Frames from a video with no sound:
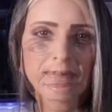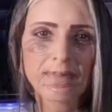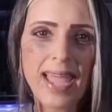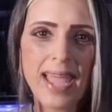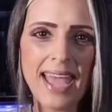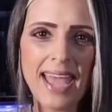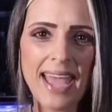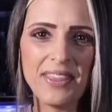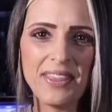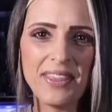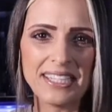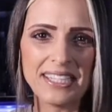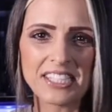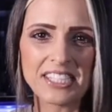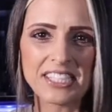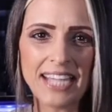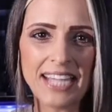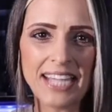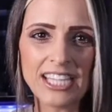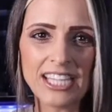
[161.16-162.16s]
And then
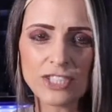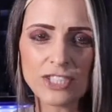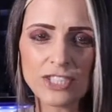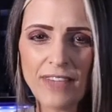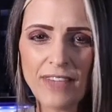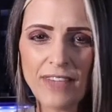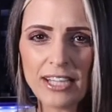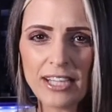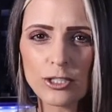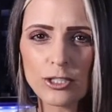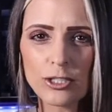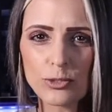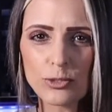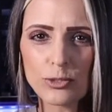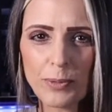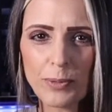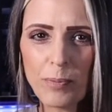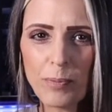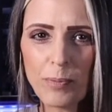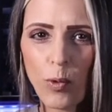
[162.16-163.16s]
today, Shafak News
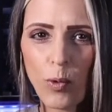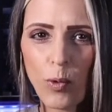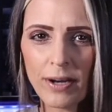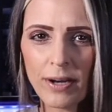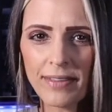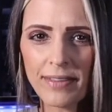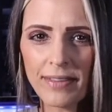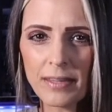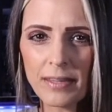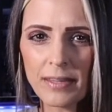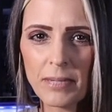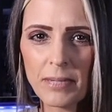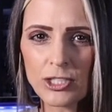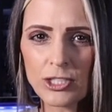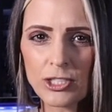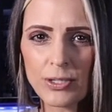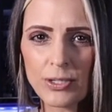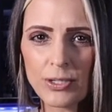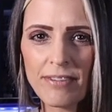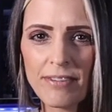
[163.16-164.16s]
reported that the
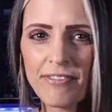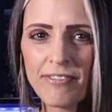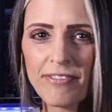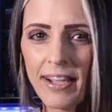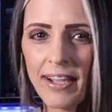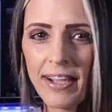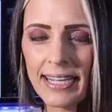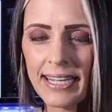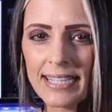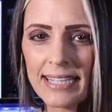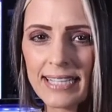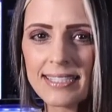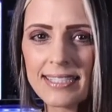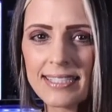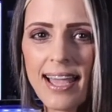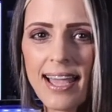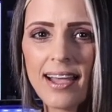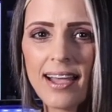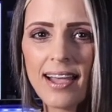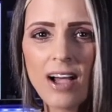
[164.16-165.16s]
Ministry of Finance,
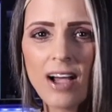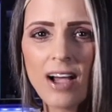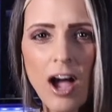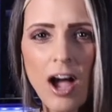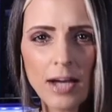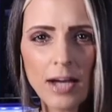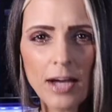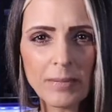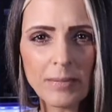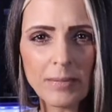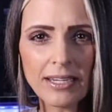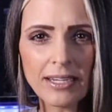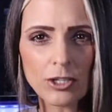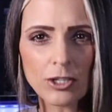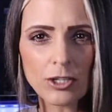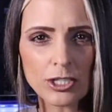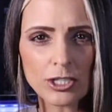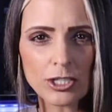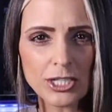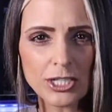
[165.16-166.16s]
Economy and
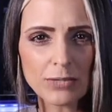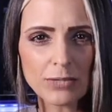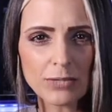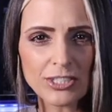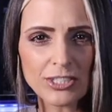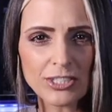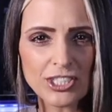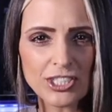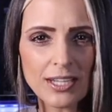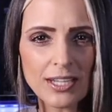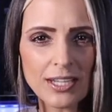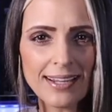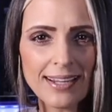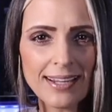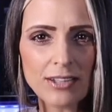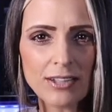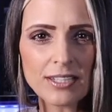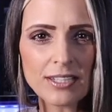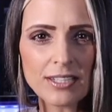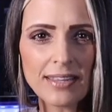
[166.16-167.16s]
Kyrgyzstan region
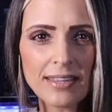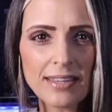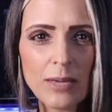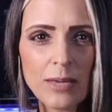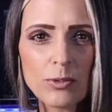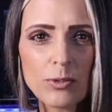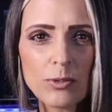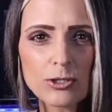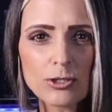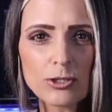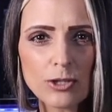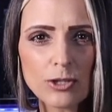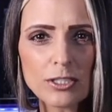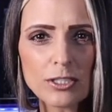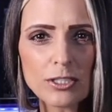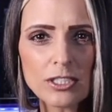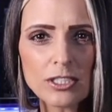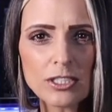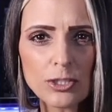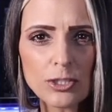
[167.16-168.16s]
announced that they will start
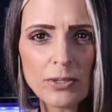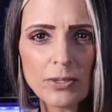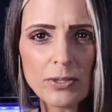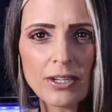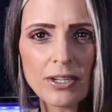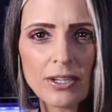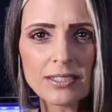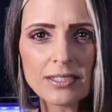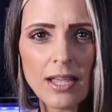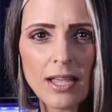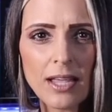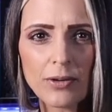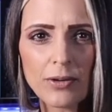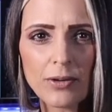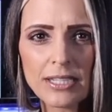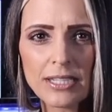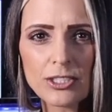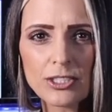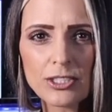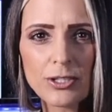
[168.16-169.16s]
distributing
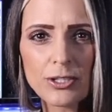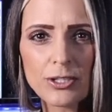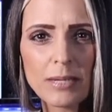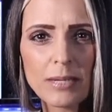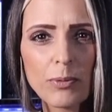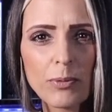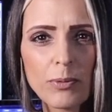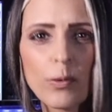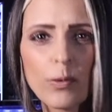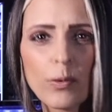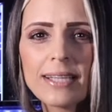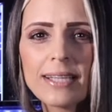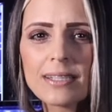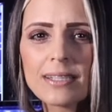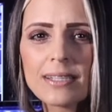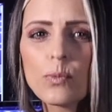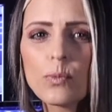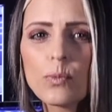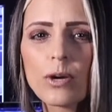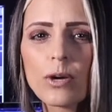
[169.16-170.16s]
salaries to the employees
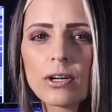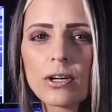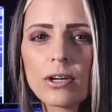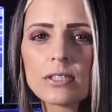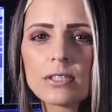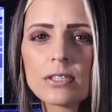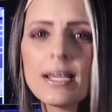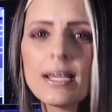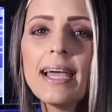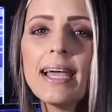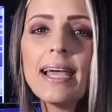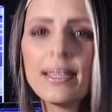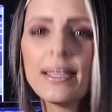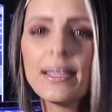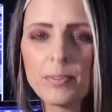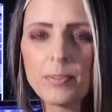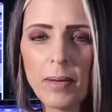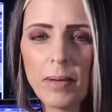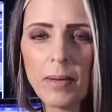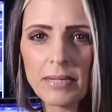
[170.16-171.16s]
and workers in the
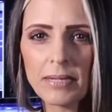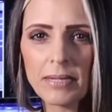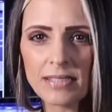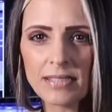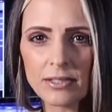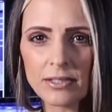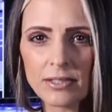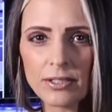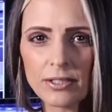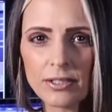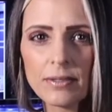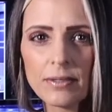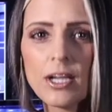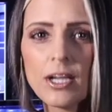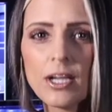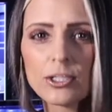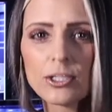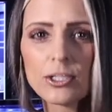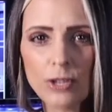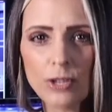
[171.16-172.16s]
public sector,
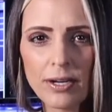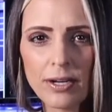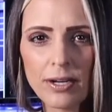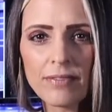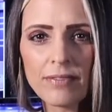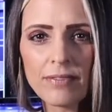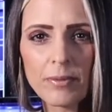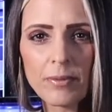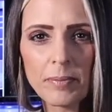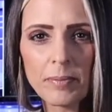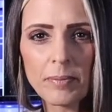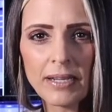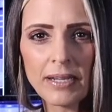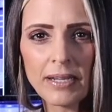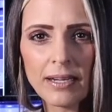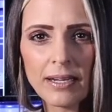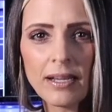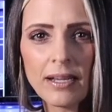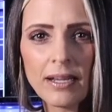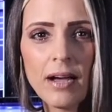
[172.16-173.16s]
starting from the
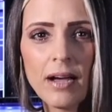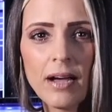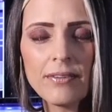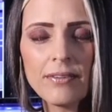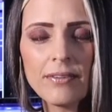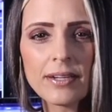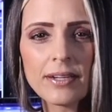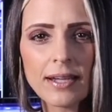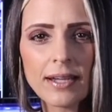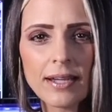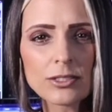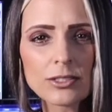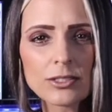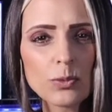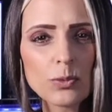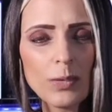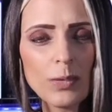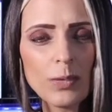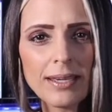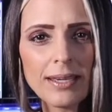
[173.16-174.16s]
beginning of next
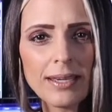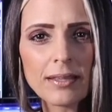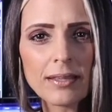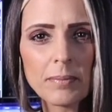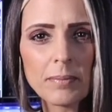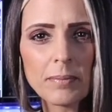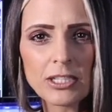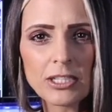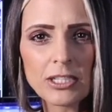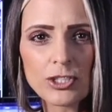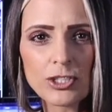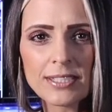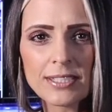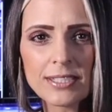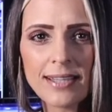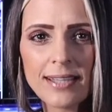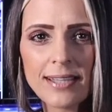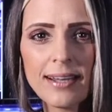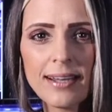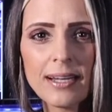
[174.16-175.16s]
week. The ministry
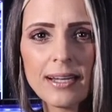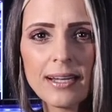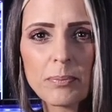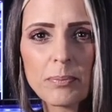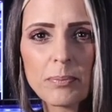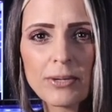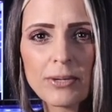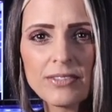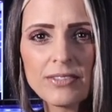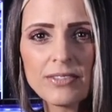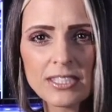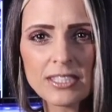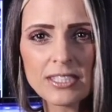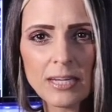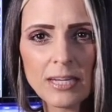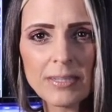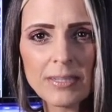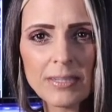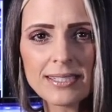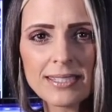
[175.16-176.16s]
said in a brief
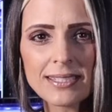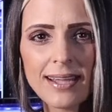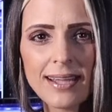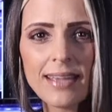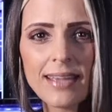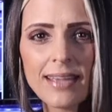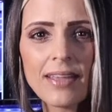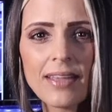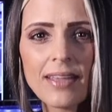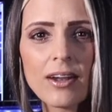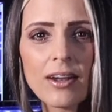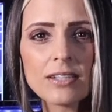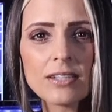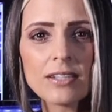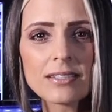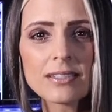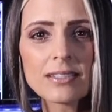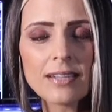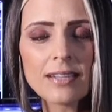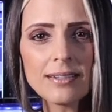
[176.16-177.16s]
statement today that on
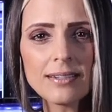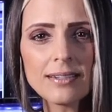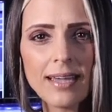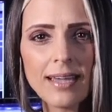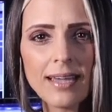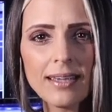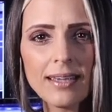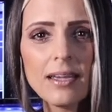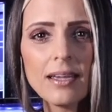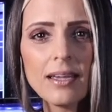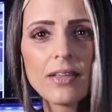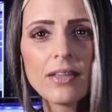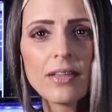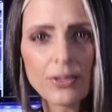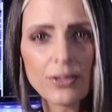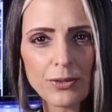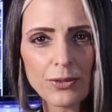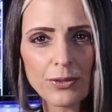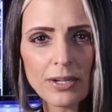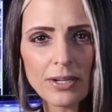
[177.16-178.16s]
Sunday, the
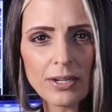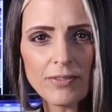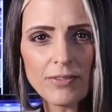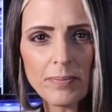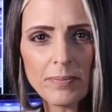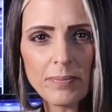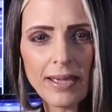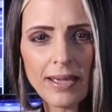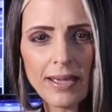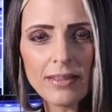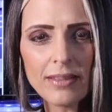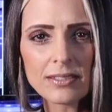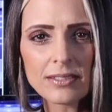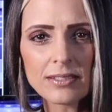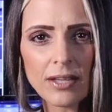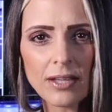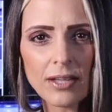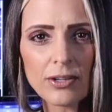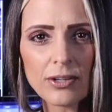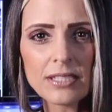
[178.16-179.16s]
30th of May, the
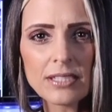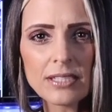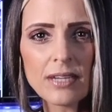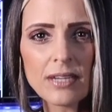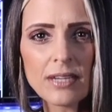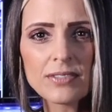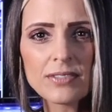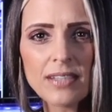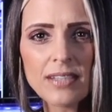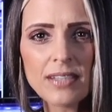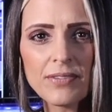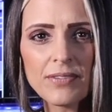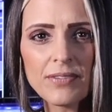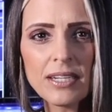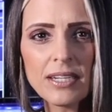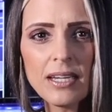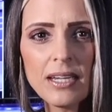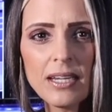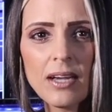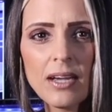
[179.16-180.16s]
salaries of
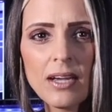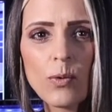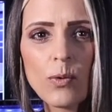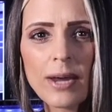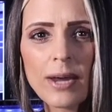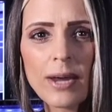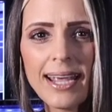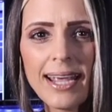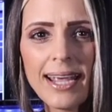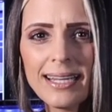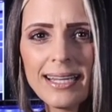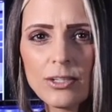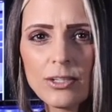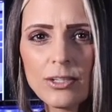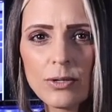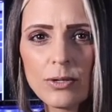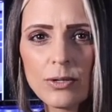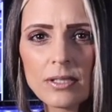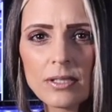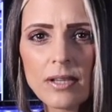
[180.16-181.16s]
70 or 80
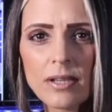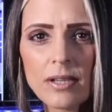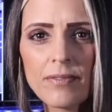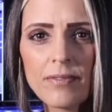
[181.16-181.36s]
units of